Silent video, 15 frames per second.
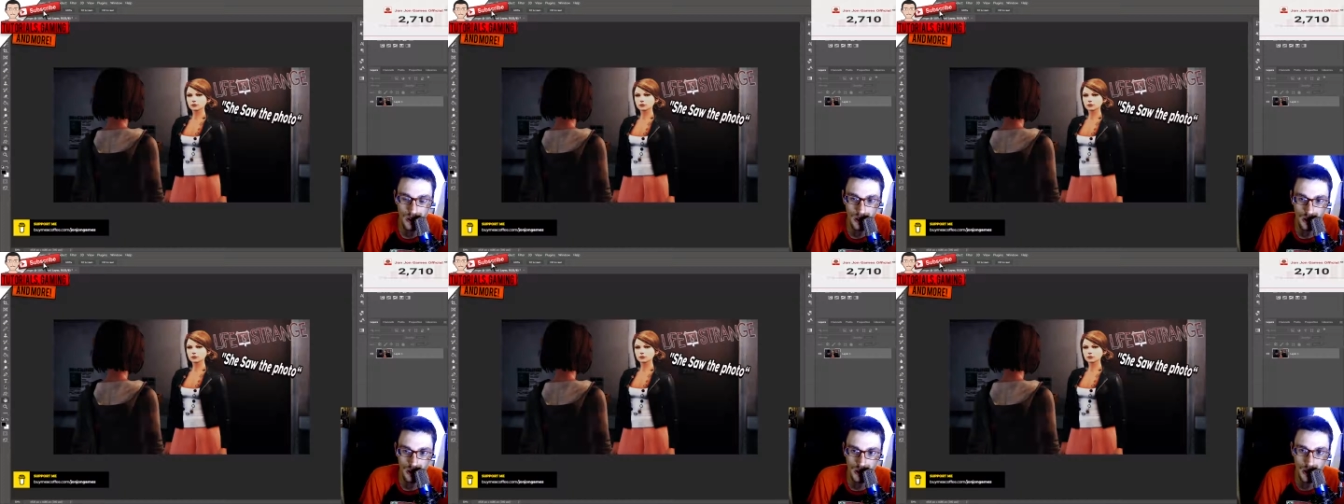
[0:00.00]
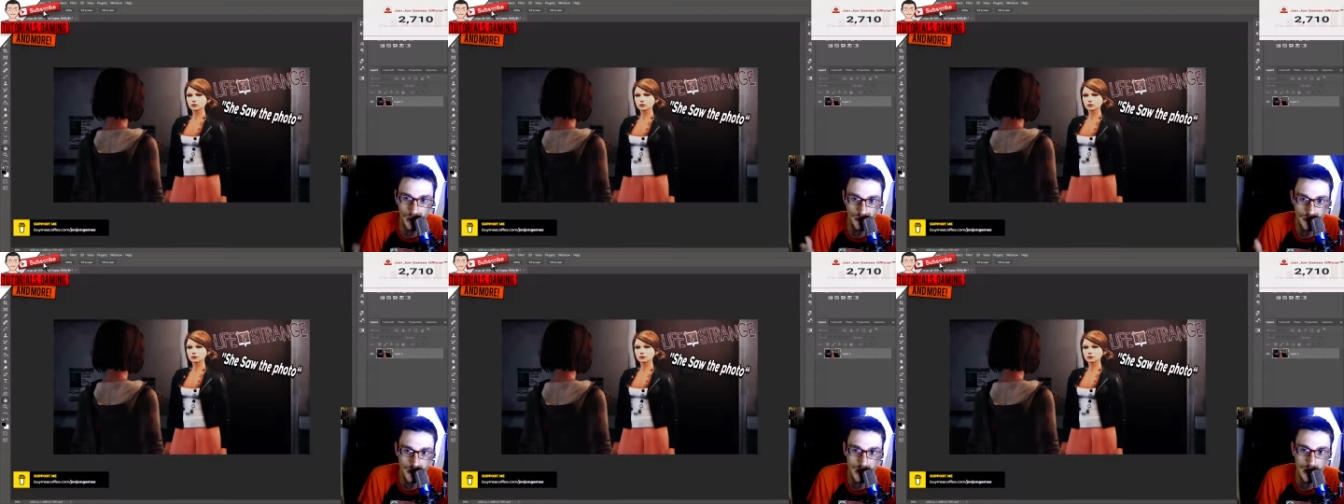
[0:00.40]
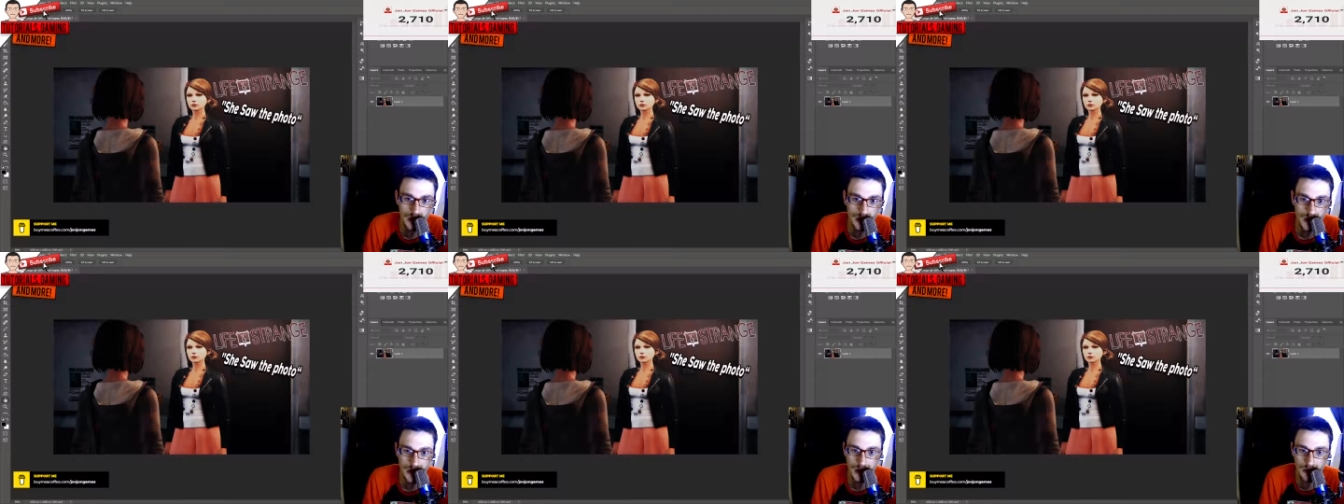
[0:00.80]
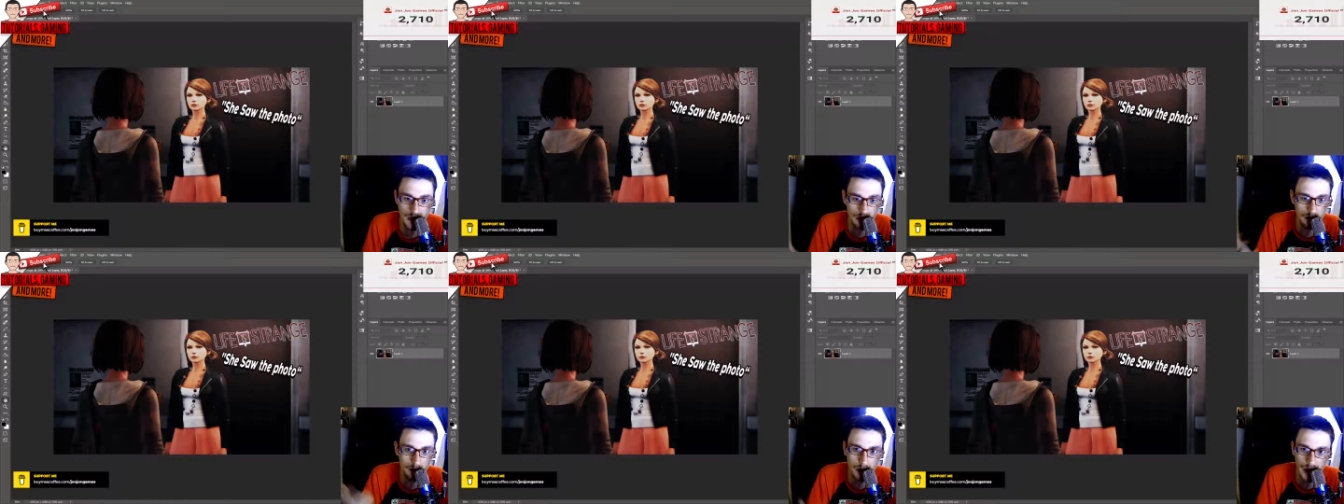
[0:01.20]
travel something
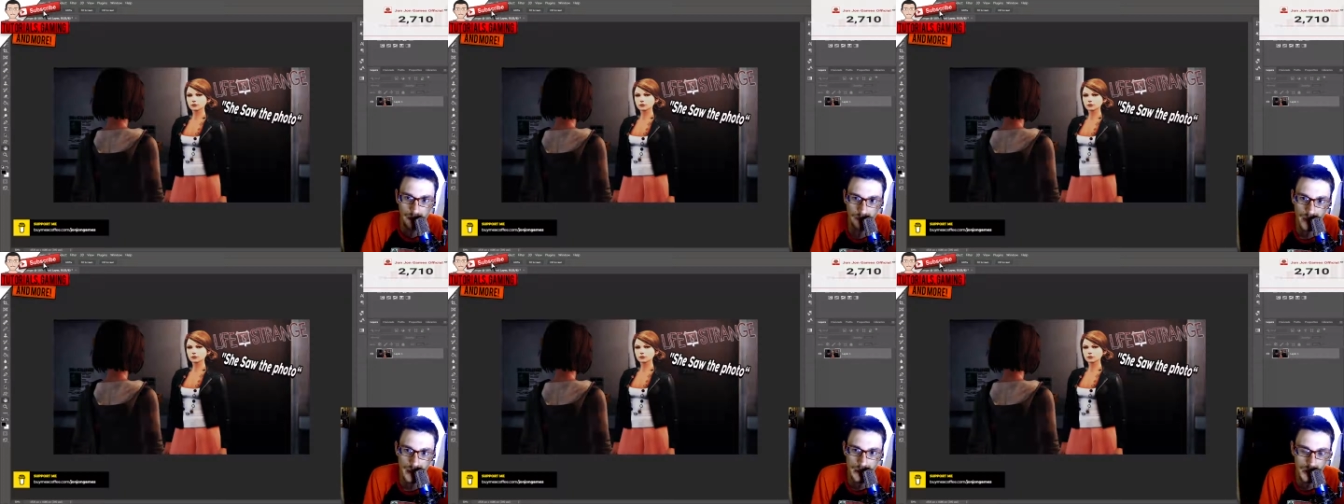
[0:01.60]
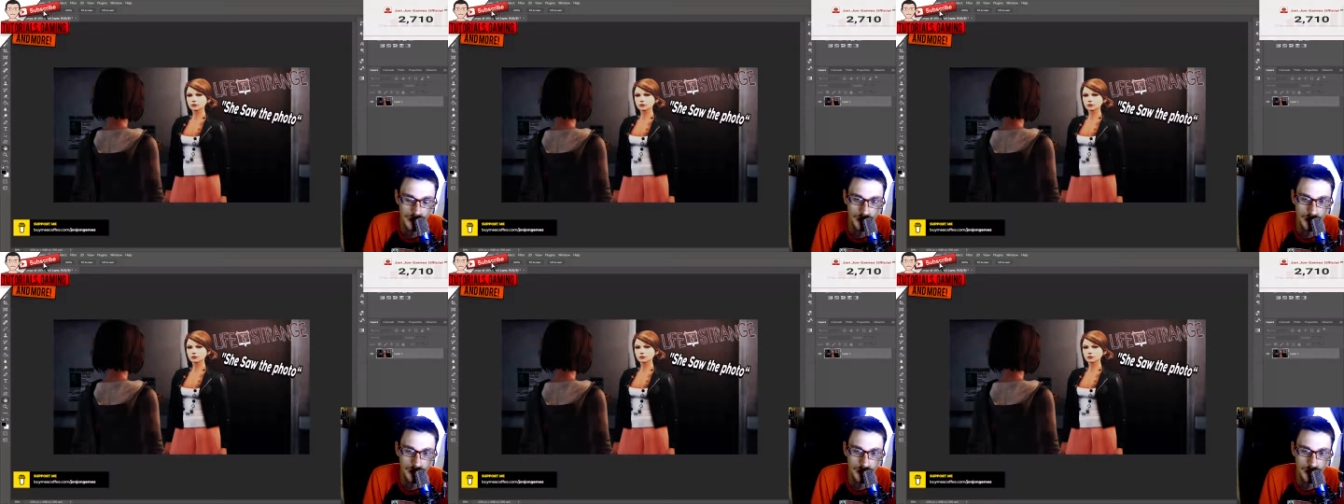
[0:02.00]
megabytes.